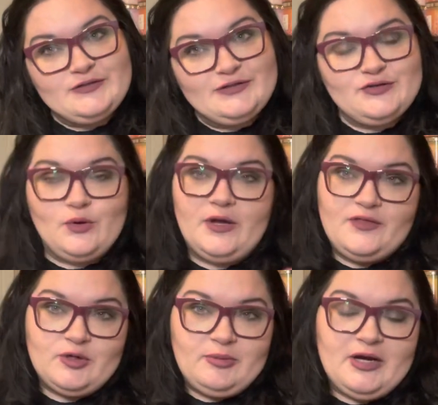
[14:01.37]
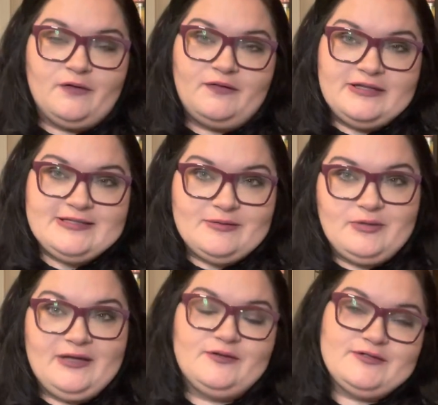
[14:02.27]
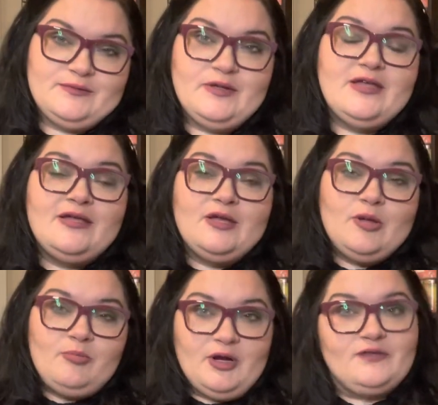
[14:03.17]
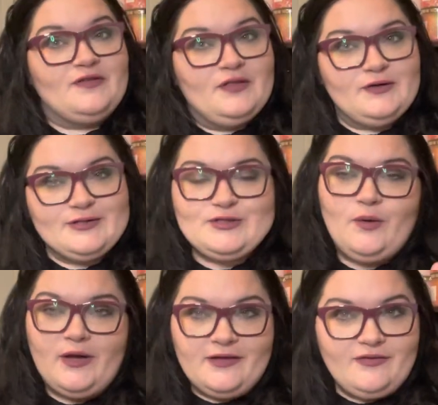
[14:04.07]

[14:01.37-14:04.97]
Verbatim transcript: in soy that are paraffin, some candles in paraffin that are soy.